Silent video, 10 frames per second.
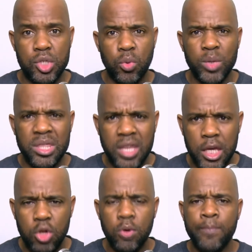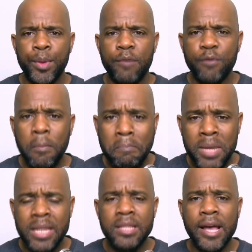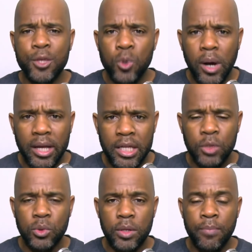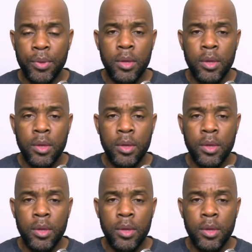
So we thank you for many that you are healing.